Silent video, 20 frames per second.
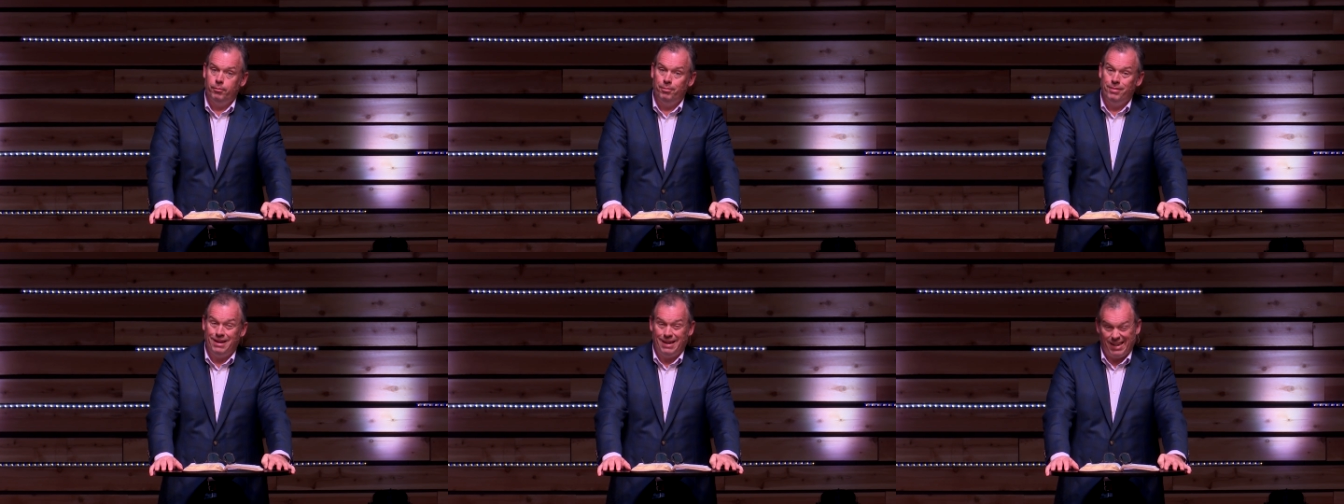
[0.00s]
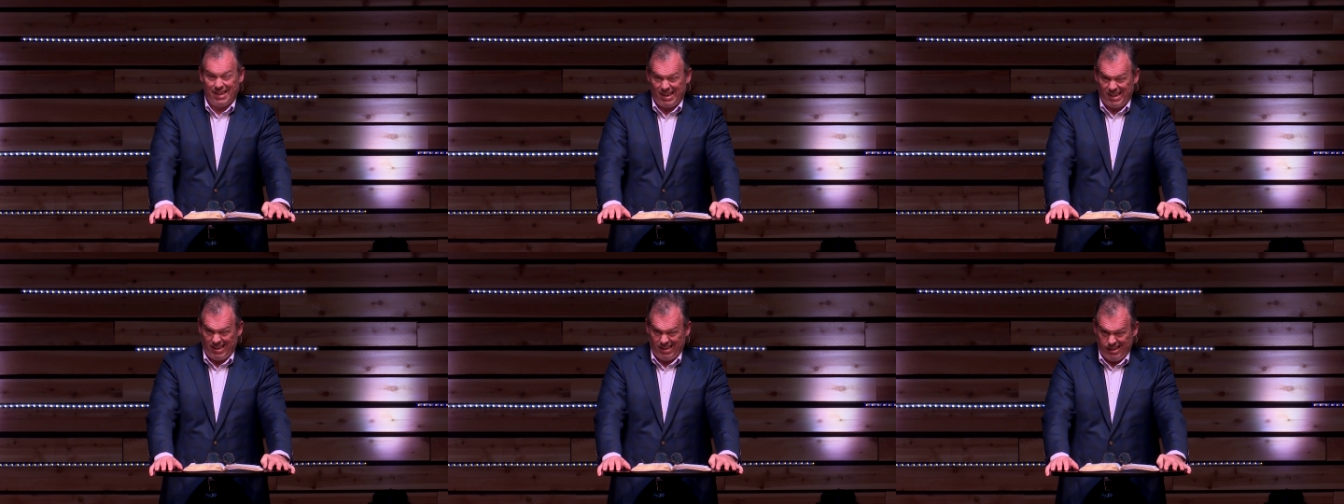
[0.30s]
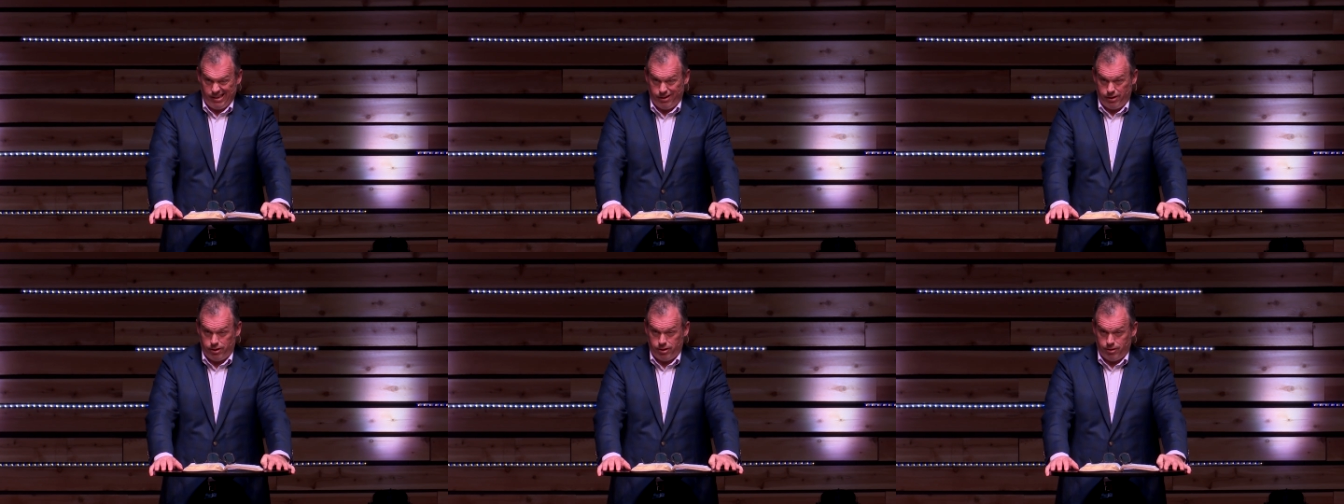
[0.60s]
But I got to
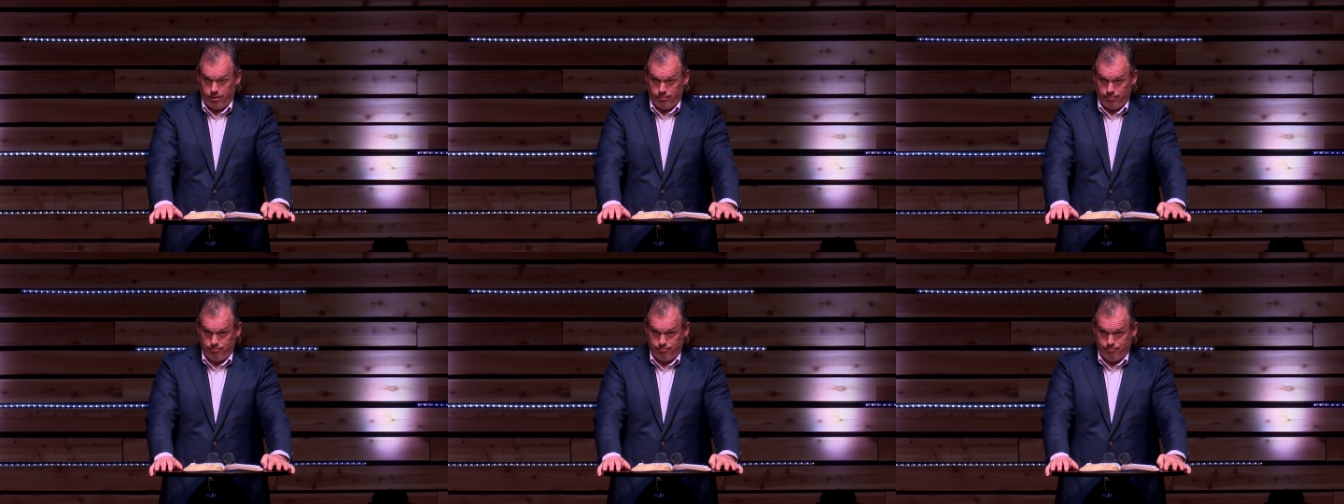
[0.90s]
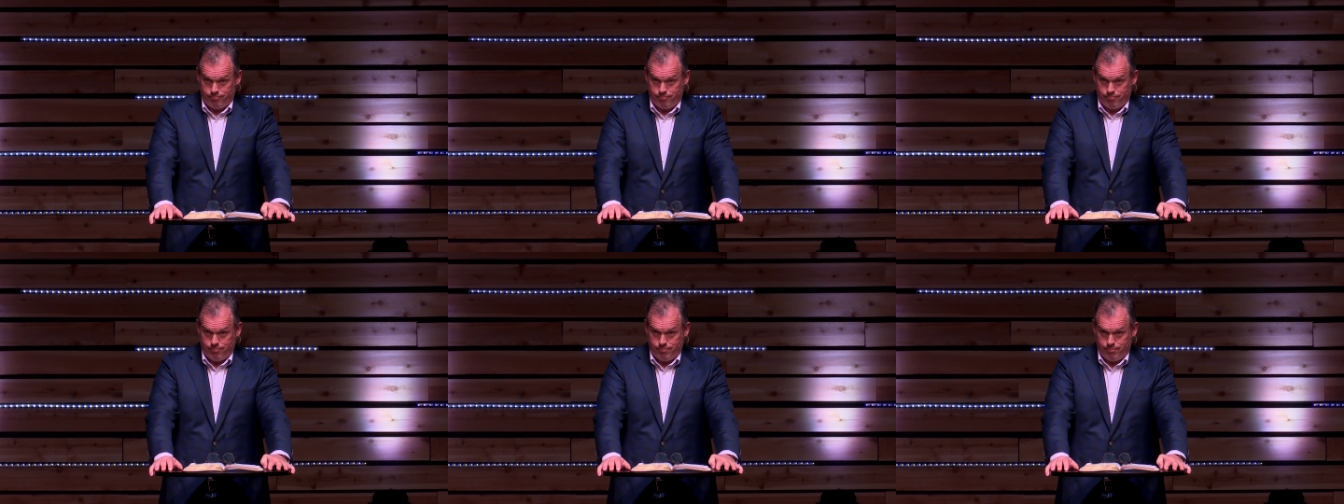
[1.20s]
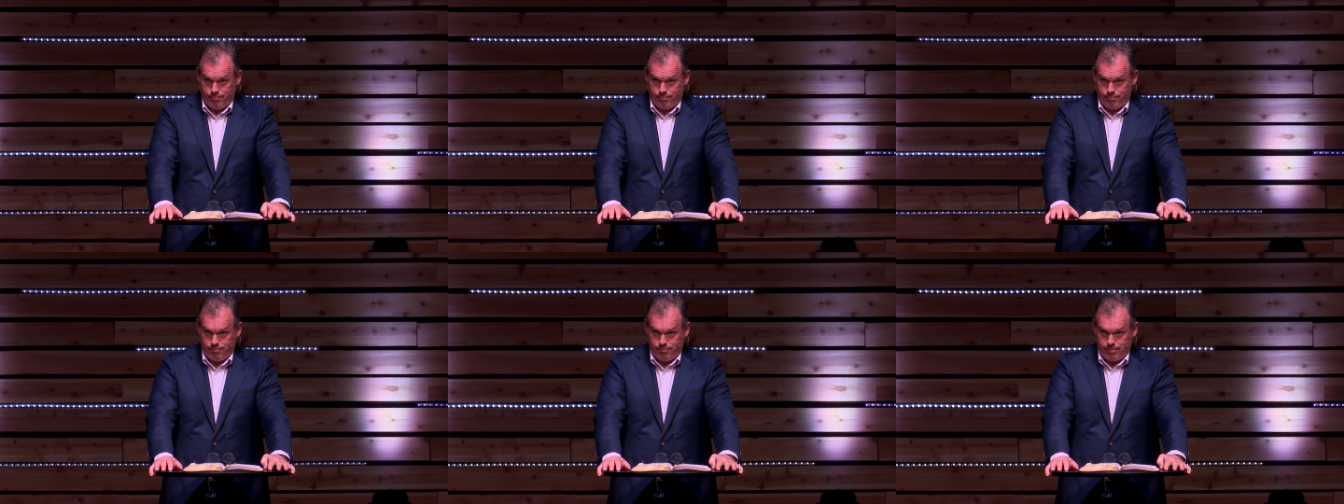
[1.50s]
let her.
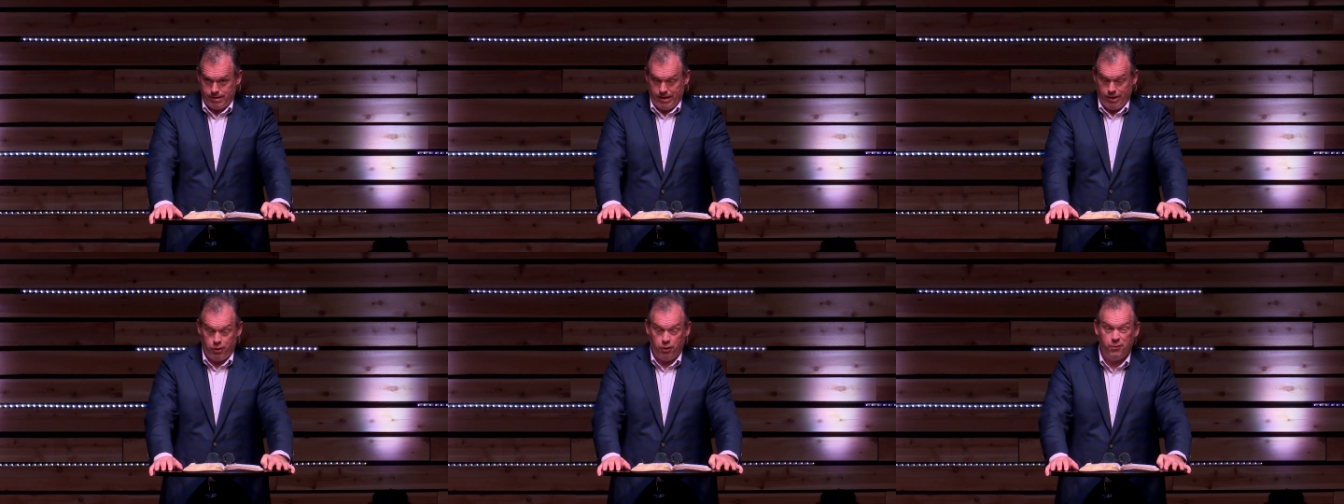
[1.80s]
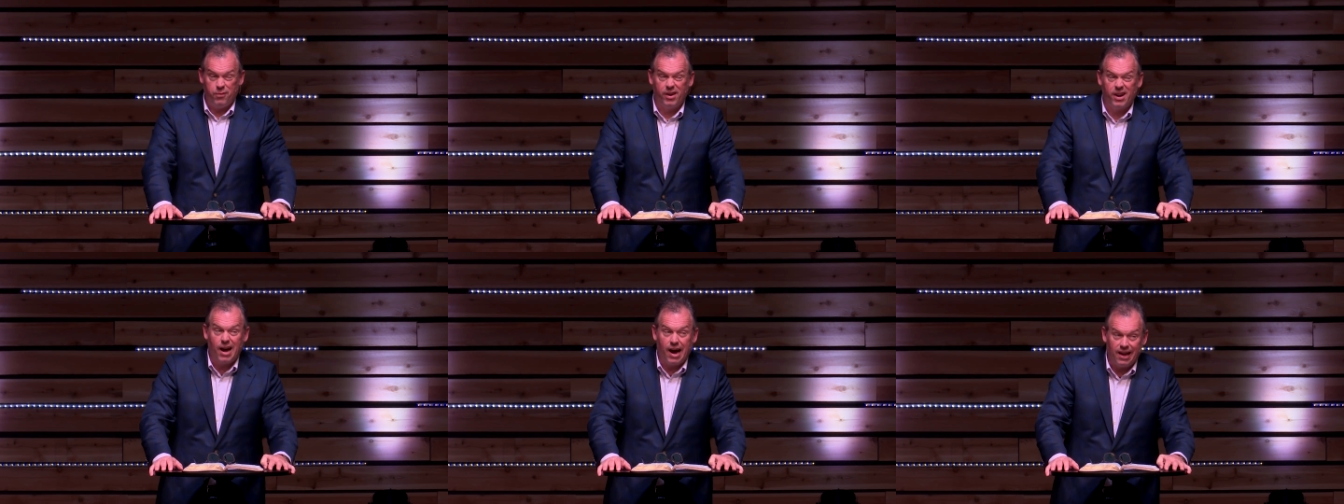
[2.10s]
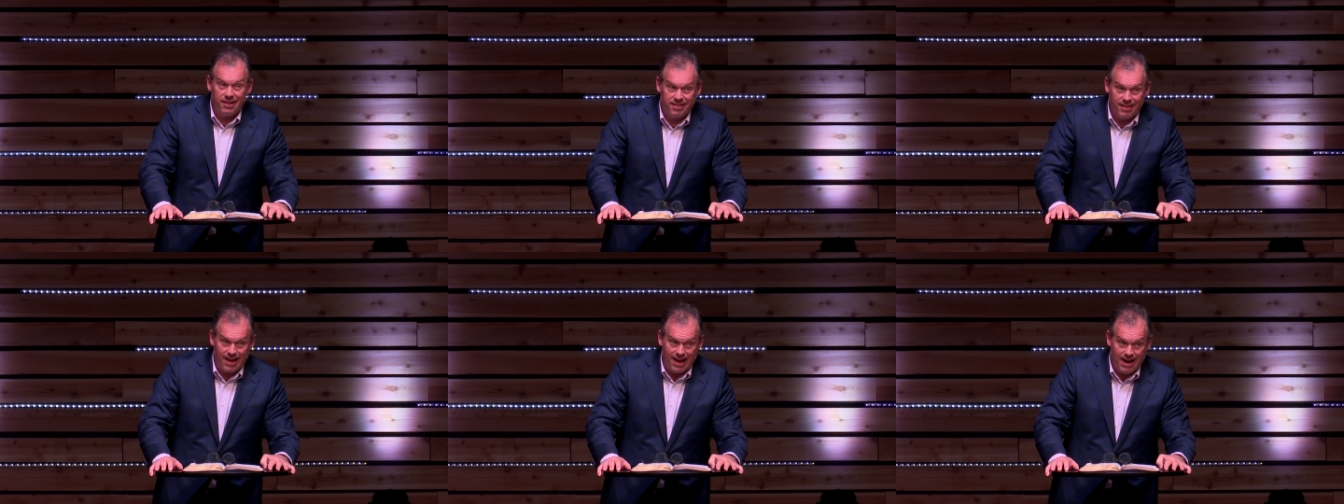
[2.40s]
And you
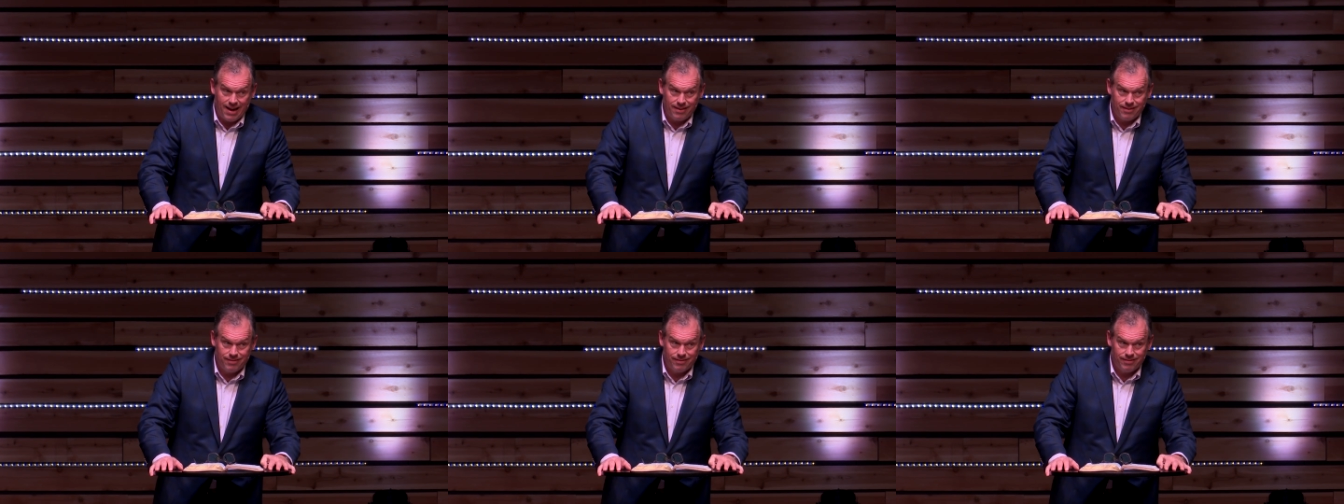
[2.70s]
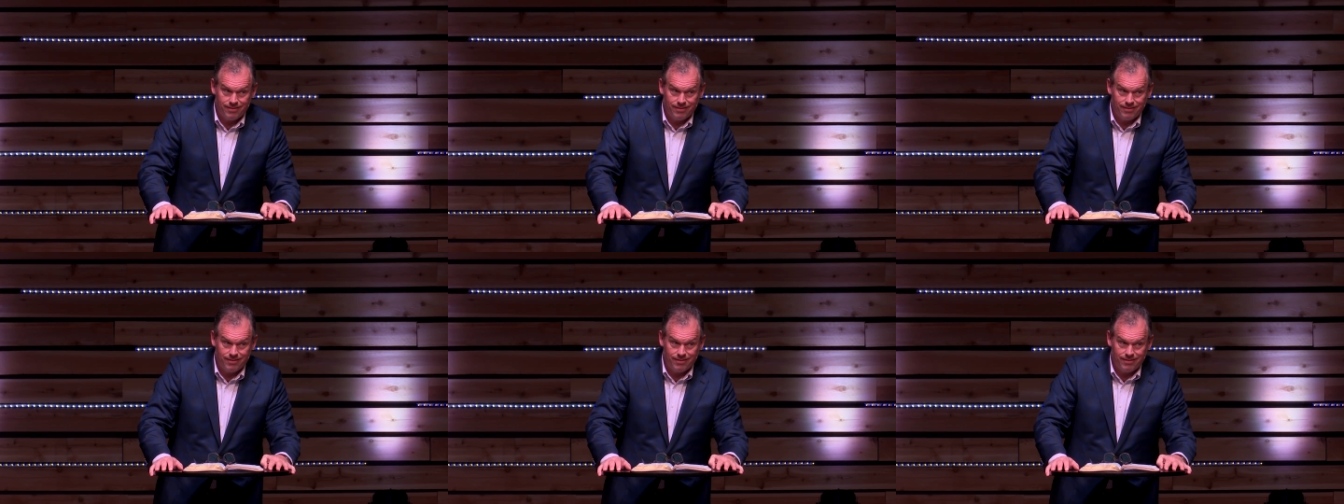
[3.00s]
forgot that.